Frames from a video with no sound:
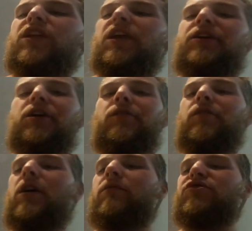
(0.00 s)
Can't go
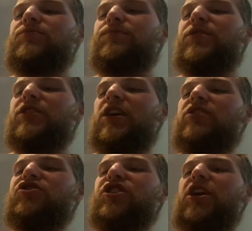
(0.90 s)
wrong with some beer
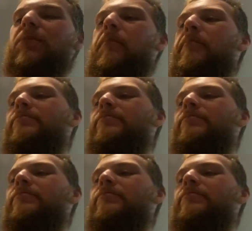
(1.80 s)
can chicken.